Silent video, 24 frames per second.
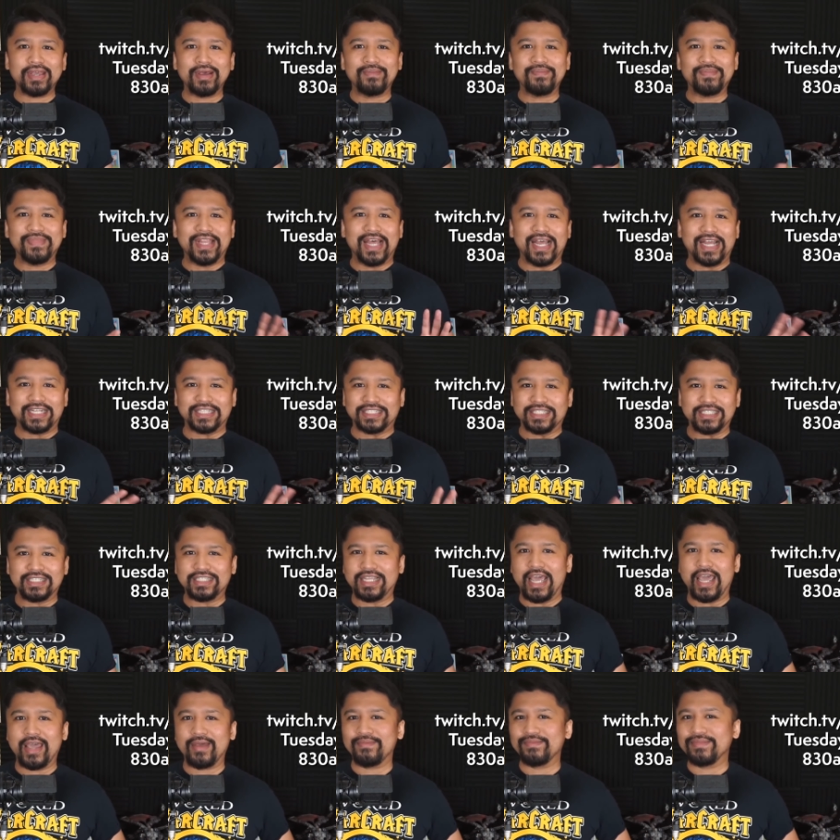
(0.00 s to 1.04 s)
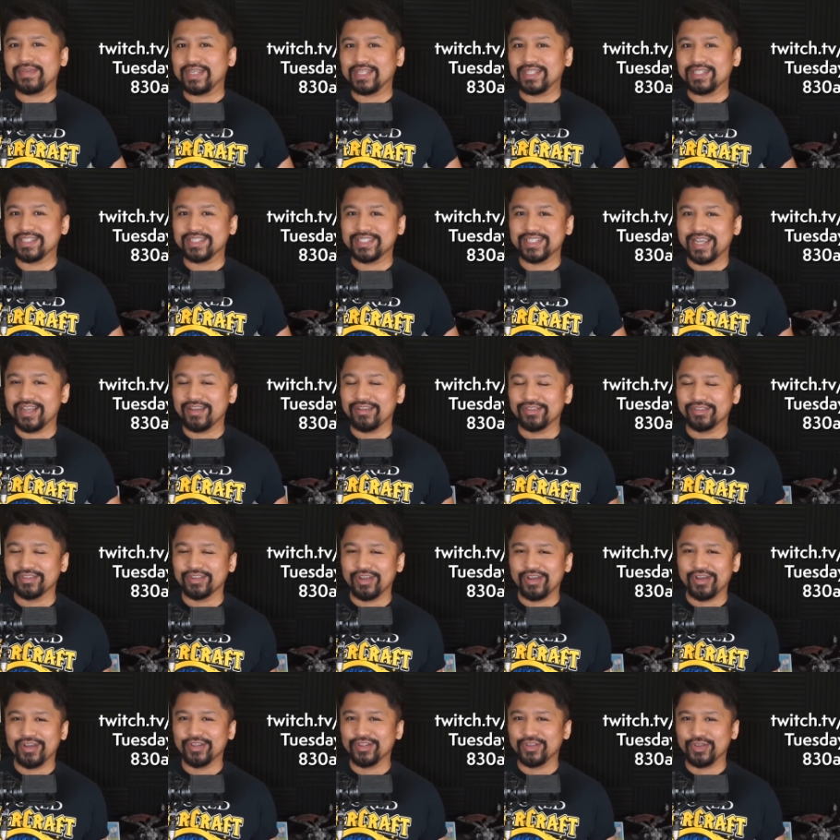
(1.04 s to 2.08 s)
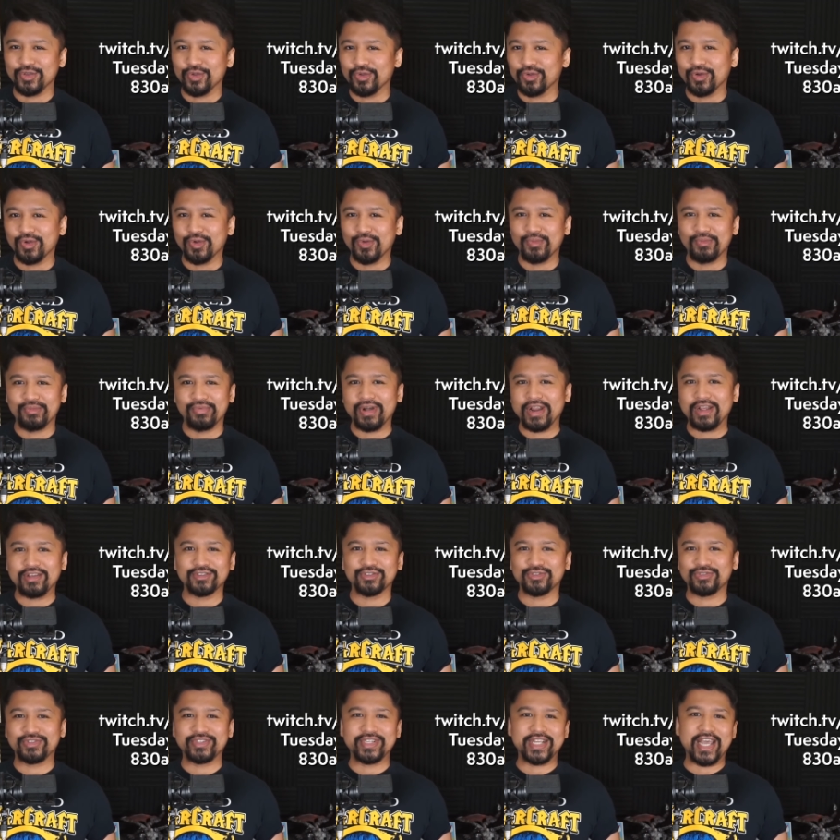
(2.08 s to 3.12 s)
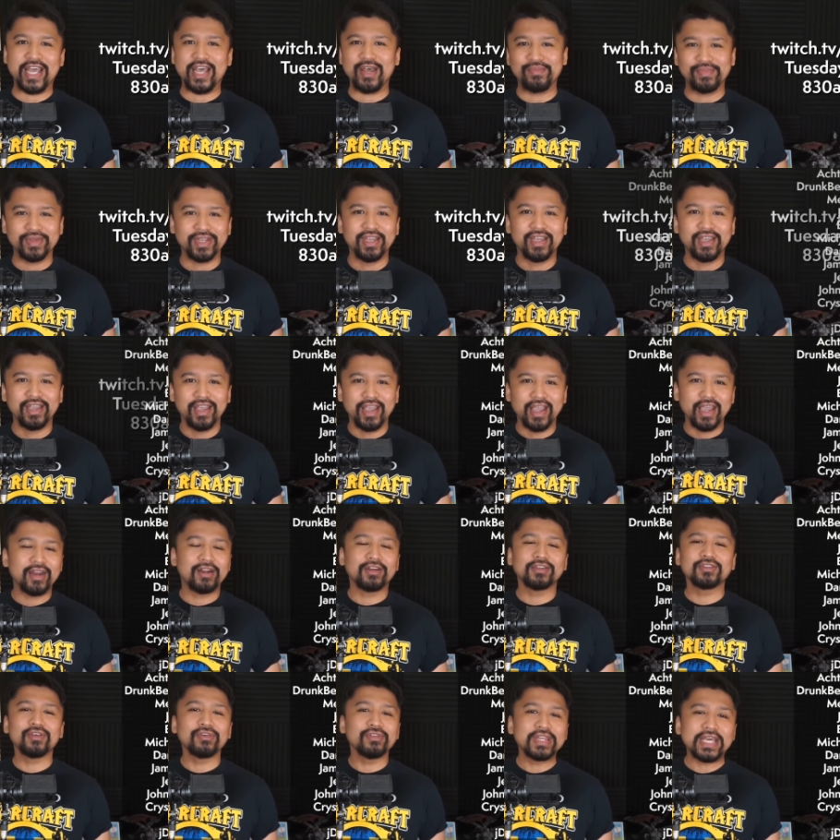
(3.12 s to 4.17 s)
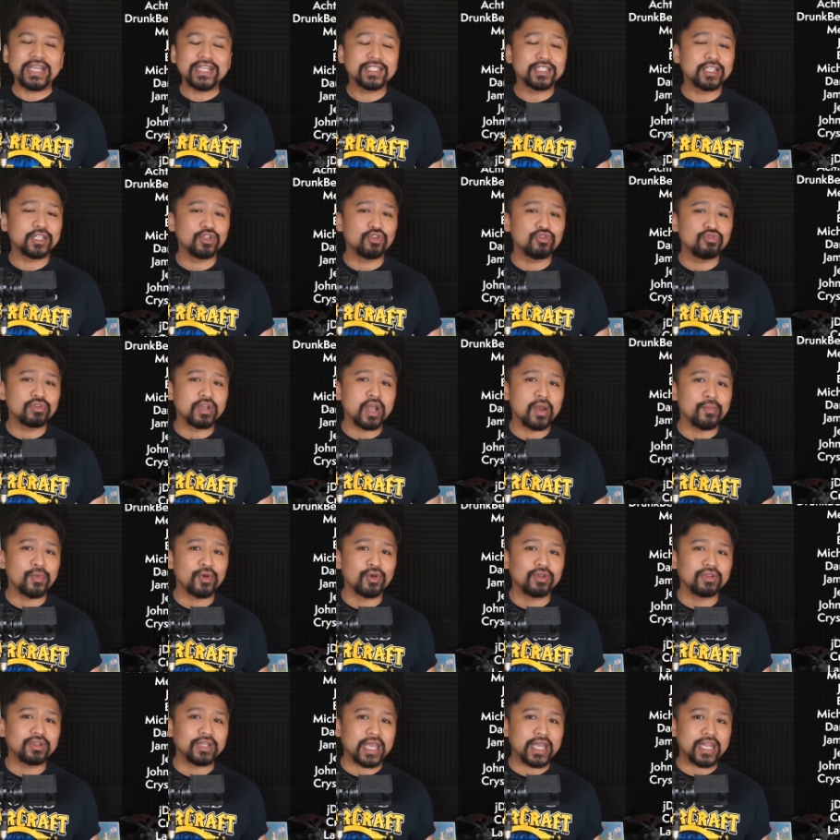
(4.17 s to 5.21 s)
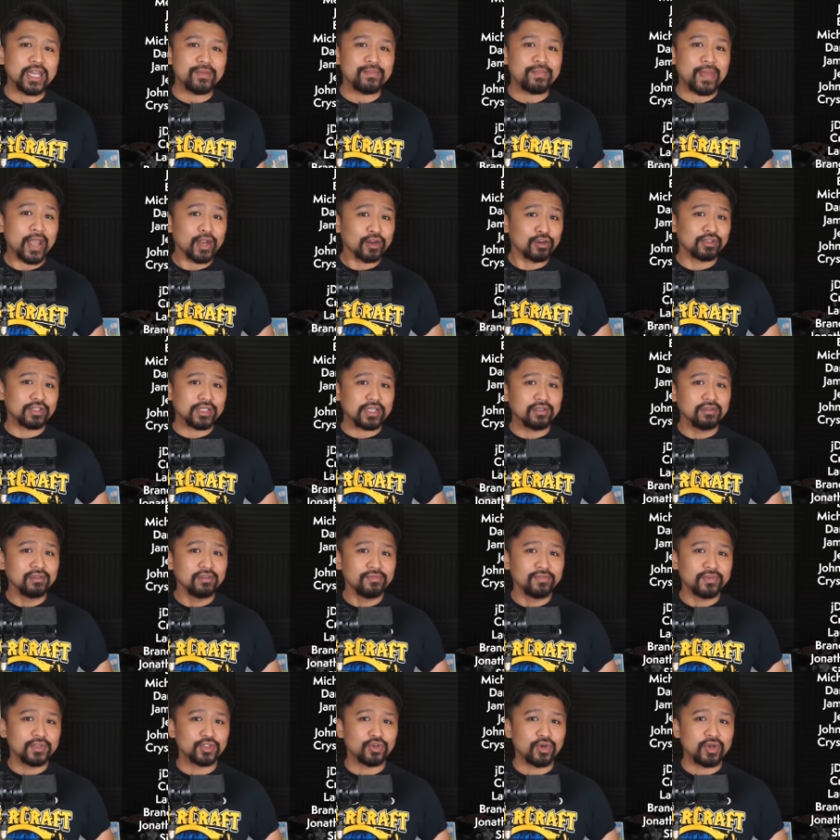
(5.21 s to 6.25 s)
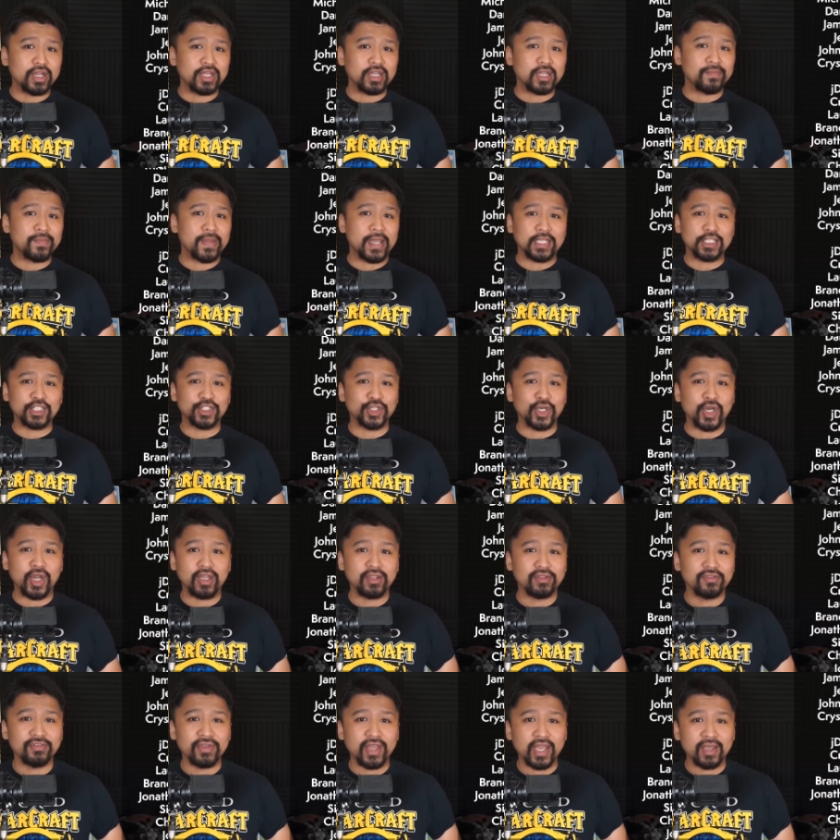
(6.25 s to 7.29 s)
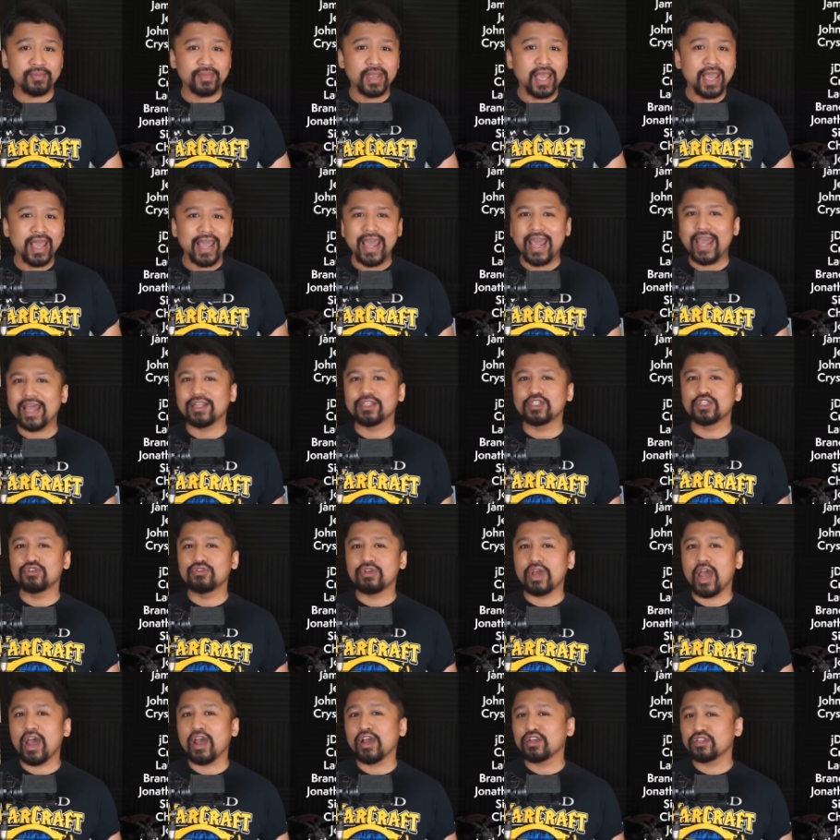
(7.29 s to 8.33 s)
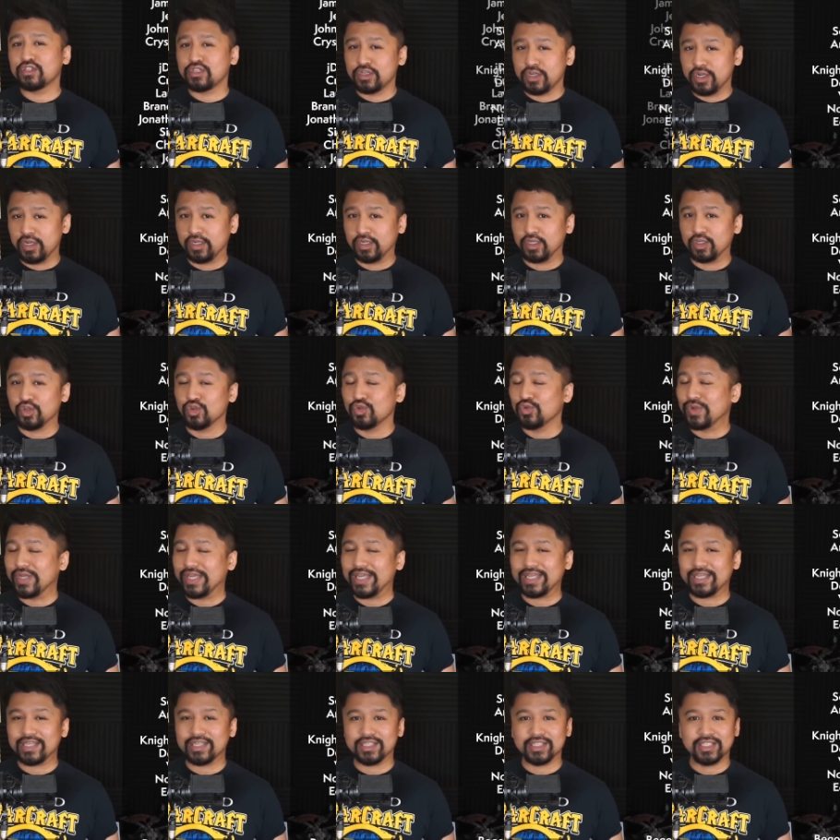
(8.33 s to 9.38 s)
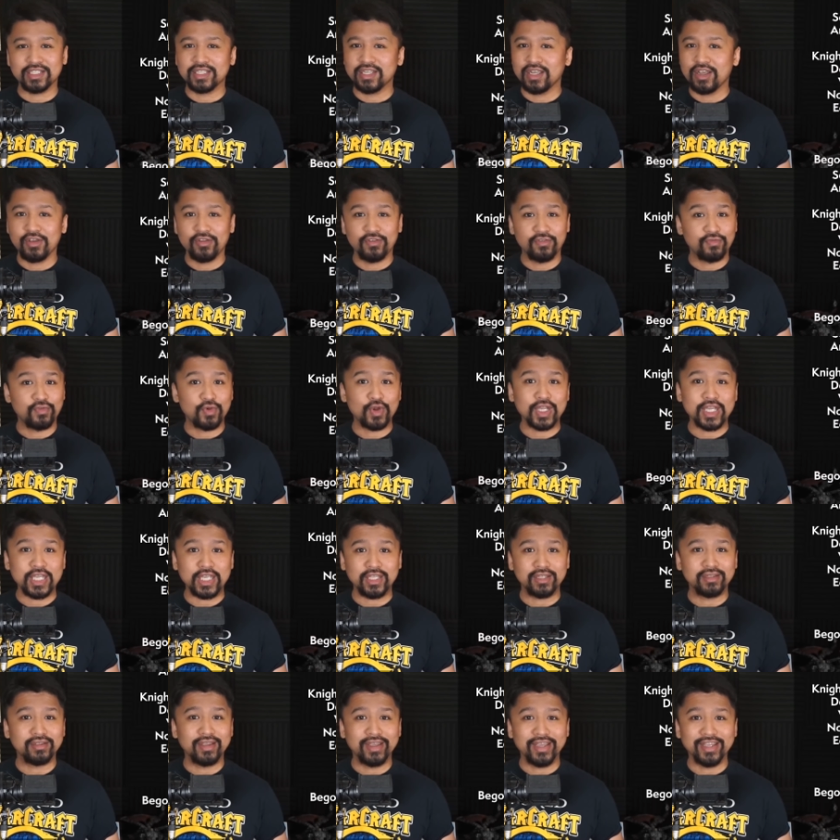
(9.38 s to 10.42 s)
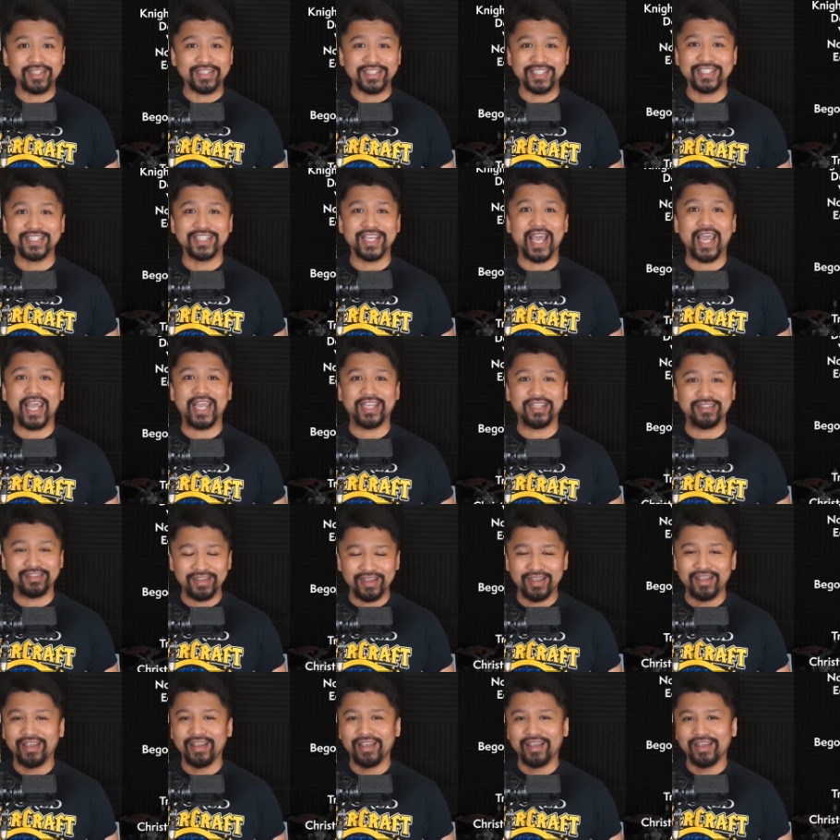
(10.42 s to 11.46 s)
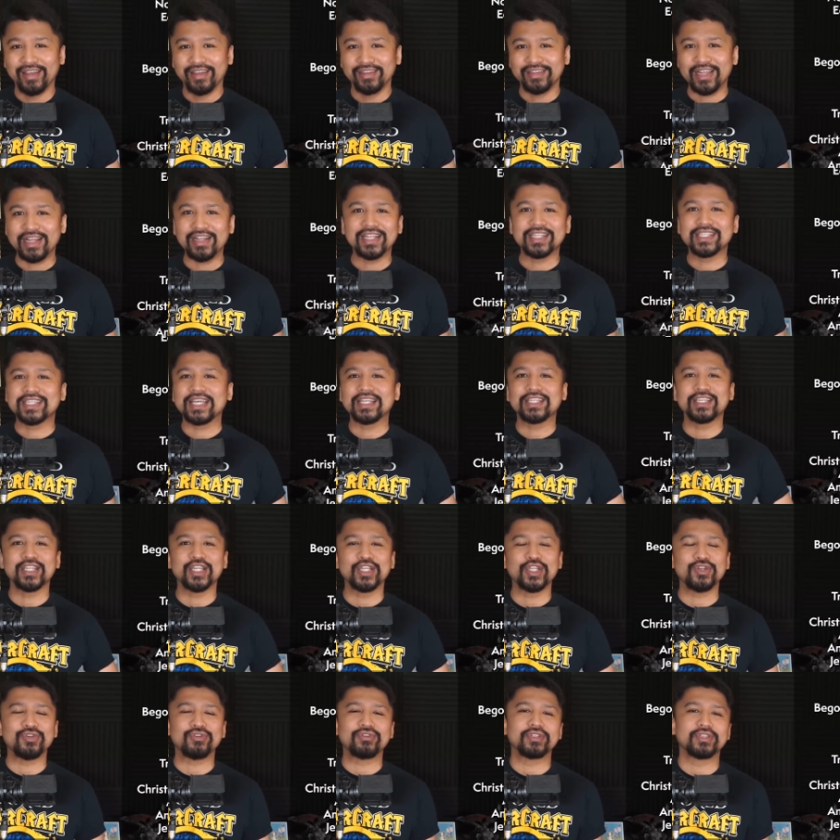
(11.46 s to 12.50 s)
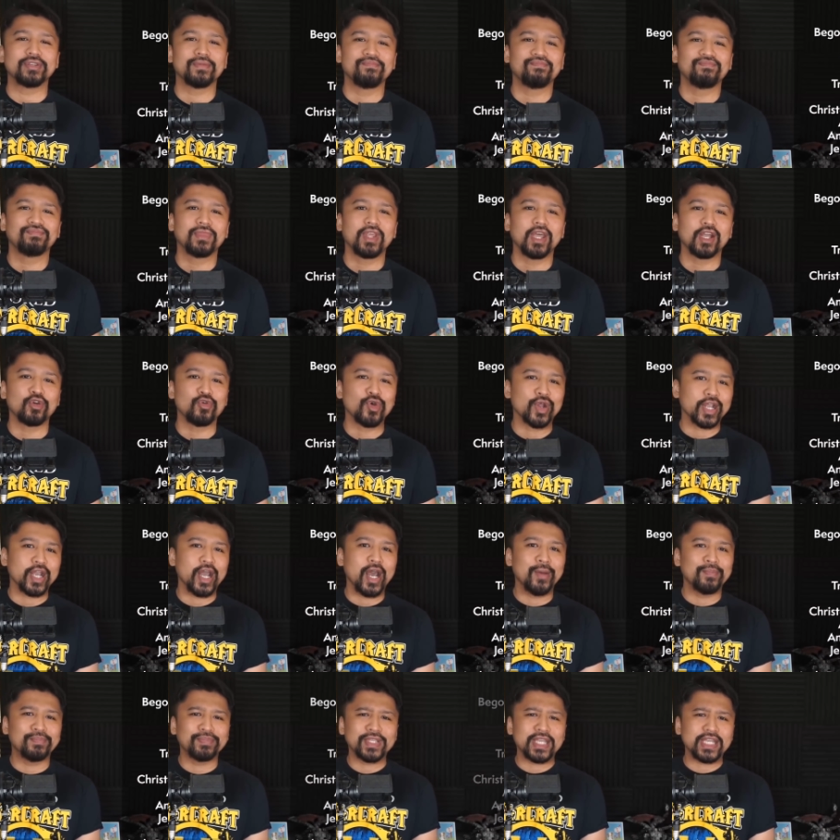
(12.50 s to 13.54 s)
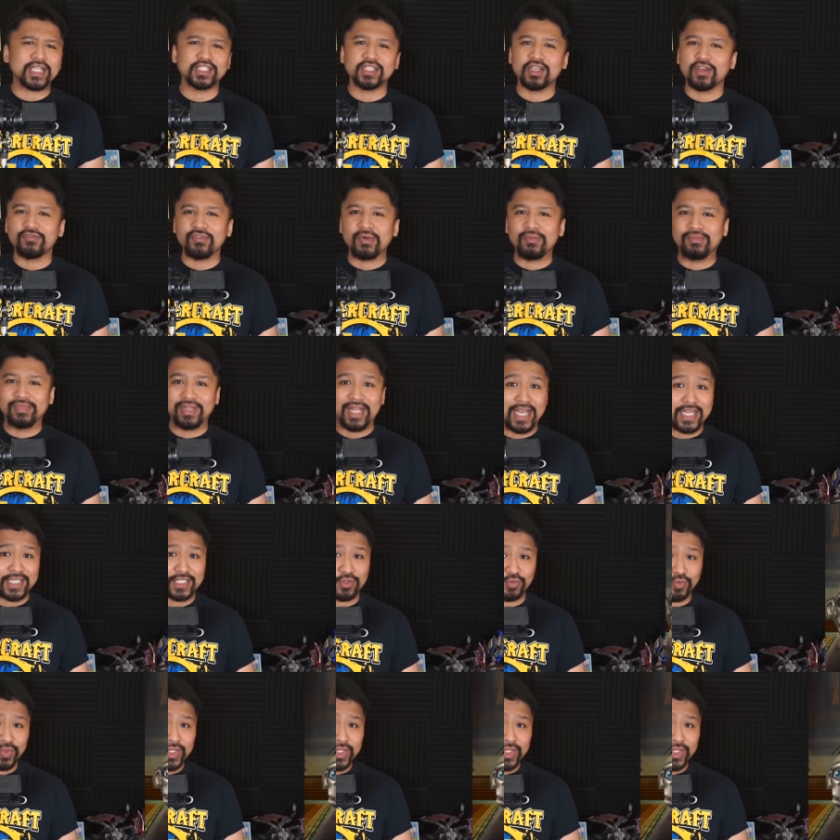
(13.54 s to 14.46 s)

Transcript: obnoxious ambient sound on your browser tab. And also thanks to newcomer Lady Beckerton for joining the Patreon fam, and to Achtung, who is freaking insane. Now let's get to the news. A quick update from last